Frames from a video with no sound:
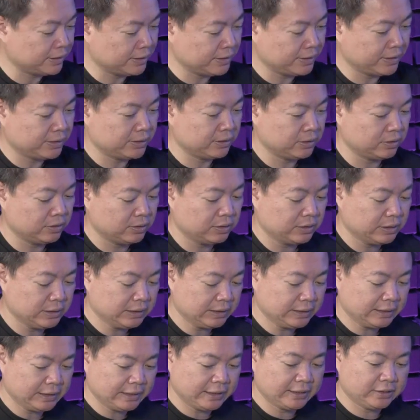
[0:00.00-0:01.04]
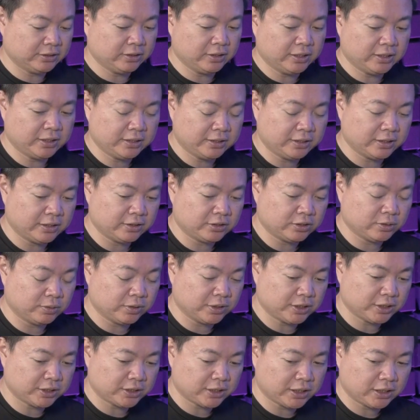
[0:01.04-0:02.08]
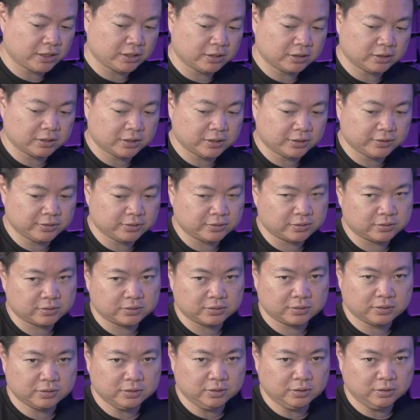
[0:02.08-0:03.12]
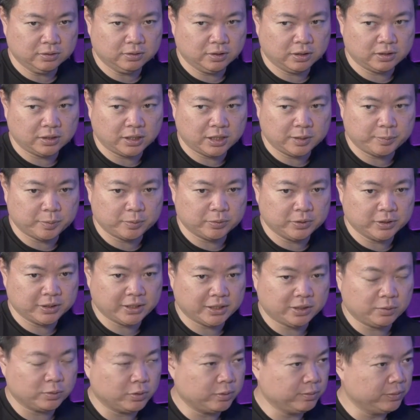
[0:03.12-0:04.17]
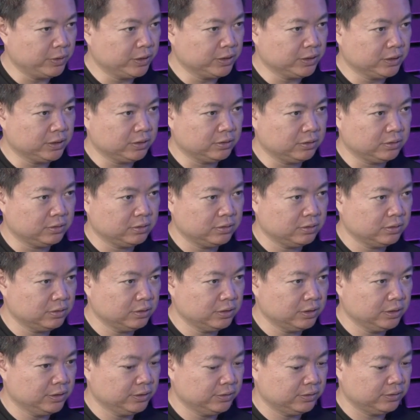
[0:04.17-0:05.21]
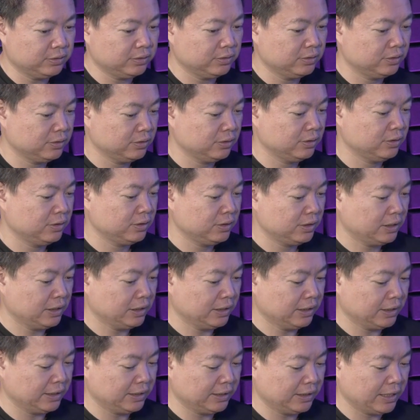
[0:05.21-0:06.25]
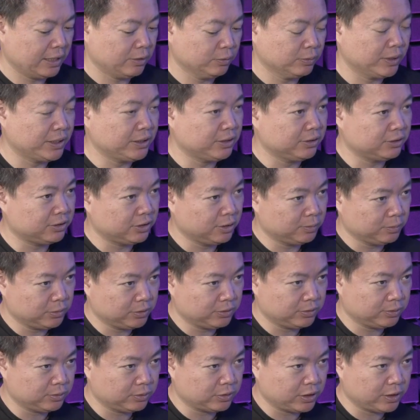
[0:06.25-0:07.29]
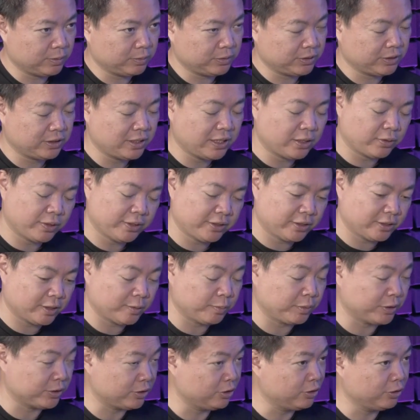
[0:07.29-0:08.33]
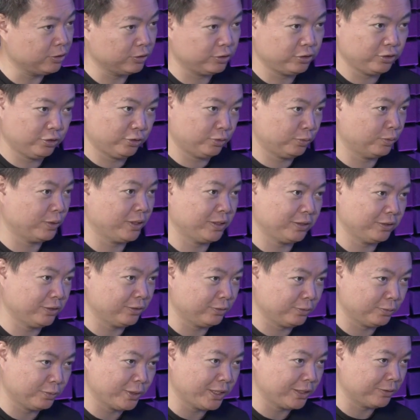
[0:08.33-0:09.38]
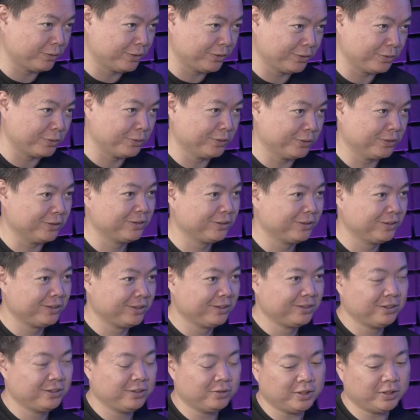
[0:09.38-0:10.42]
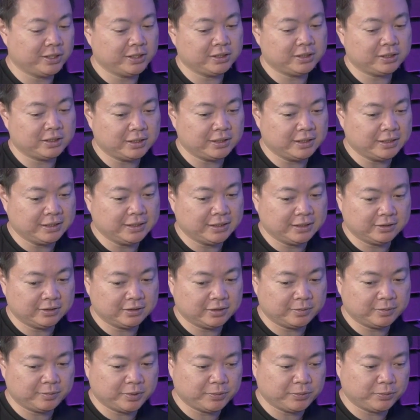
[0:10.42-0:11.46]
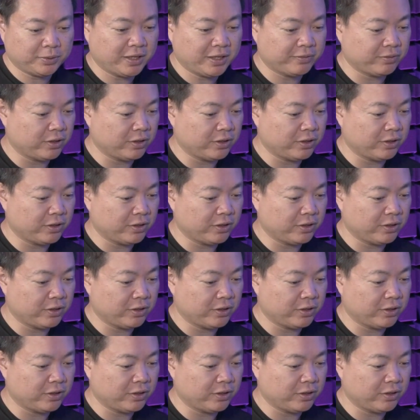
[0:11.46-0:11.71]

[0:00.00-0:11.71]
And then, is there anything else you want to share? Because you know, a lot of people looking at one million is an outrageous number of subscribers, and you're not quite there yet, but you're just right. You're right around the corner. Yeah. Right. And I mean, we